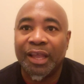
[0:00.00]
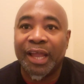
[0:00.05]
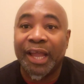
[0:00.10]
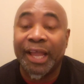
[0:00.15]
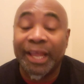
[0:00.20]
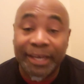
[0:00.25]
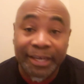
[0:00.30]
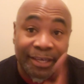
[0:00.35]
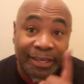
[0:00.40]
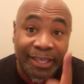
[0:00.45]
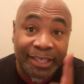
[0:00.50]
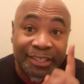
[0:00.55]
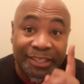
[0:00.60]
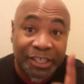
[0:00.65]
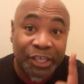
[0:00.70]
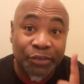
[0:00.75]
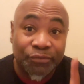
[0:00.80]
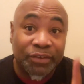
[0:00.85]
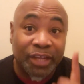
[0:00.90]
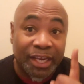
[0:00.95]
And this
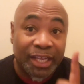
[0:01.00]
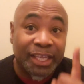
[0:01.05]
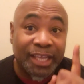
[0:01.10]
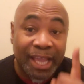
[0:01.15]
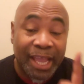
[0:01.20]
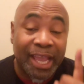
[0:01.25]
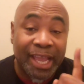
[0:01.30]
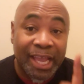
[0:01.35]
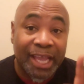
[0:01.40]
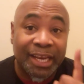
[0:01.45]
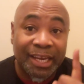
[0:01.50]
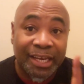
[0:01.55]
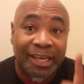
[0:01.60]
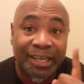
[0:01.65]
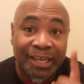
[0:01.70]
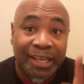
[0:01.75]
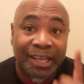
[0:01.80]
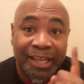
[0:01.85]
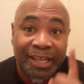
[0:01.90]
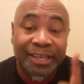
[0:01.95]
gift that he had,
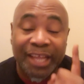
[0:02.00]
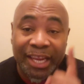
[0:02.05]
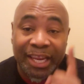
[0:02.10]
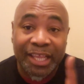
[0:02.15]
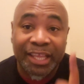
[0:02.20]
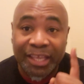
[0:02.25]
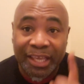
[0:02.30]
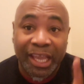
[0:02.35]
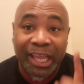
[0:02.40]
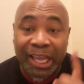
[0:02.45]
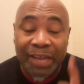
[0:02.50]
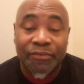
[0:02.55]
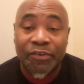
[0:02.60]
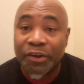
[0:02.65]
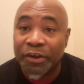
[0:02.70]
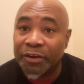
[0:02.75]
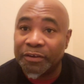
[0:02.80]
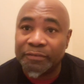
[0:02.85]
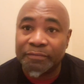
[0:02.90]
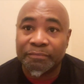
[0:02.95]
that he gave
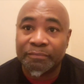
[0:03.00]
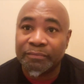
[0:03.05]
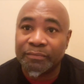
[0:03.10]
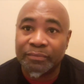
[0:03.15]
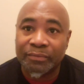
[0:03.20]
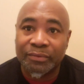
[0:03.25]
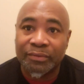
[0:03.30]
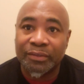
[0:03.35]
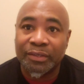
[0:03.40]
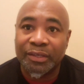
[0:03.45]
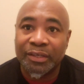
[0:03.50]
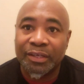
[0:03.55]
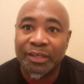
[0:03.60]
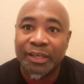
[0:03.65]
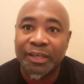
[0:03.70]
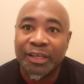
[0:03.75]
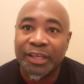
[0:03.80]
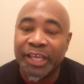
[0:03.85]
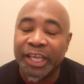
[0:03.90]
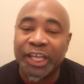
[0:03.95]
her,
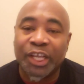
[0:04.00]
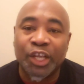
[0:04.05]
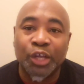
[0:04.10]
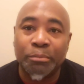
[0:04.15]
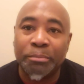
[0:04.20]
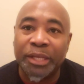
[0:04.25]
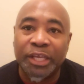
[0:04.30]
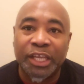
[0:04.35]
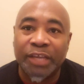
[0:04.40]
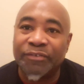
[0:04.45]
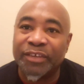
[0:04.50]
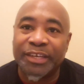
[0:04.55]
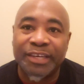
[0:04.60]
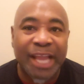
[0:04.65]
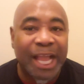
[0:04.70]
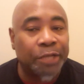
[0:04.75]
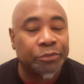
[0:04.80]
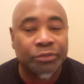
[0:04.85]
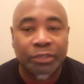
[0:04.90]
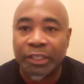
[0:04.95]
it couldn't be given
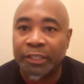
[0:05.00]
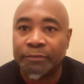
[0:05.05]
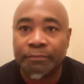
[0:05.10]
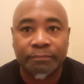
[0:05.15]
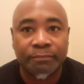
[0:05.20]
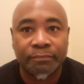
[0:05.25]
naturally.